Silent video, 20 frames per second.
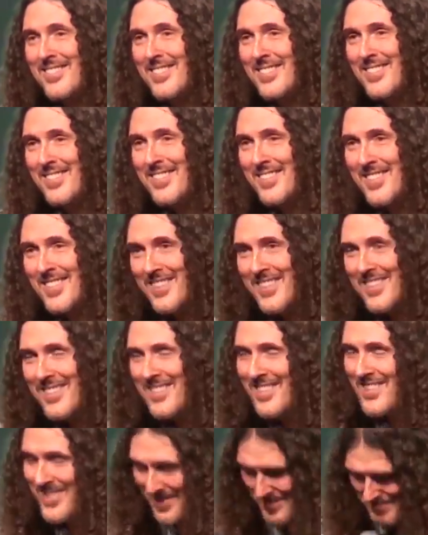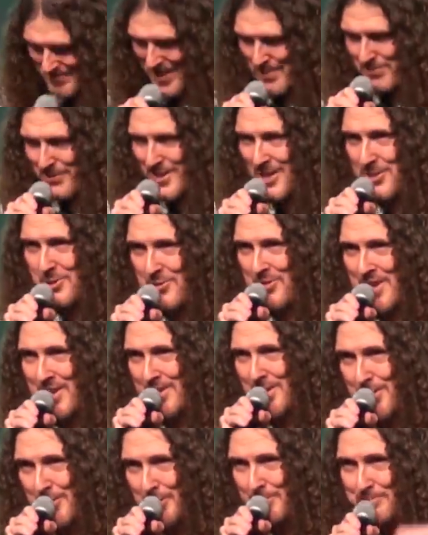Thank you for coming to Utah. My pleasure,
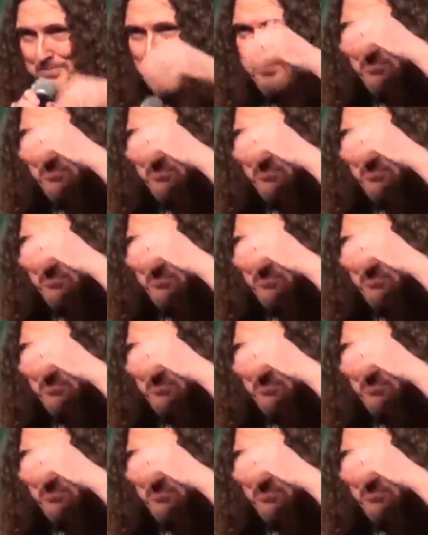thank you.